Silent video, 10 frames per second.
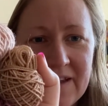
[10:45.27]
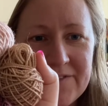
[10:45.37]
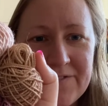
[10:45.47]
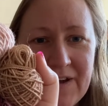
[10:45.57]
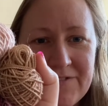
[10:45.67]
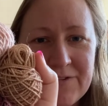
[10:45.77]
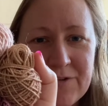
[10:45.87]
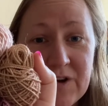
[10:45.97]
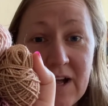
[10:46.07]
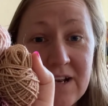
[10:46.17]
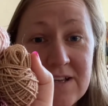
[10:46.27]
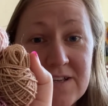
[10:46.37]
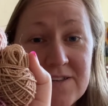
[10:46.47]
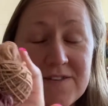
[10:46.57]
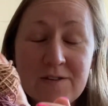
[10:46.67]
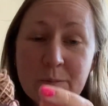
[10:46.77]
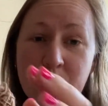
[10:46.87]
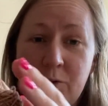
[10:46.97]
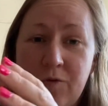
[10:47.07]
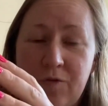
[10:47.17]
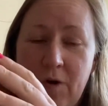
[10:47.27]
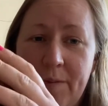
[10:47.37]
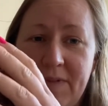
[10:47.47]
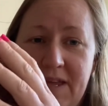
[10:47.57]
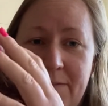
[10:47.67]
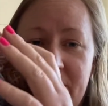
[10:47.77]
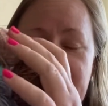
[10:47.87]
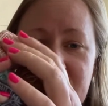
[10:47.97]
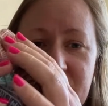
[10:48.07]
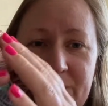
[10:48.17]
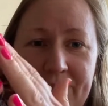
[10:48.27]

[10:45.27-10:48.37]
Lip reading: 5 different colours pulled from the image.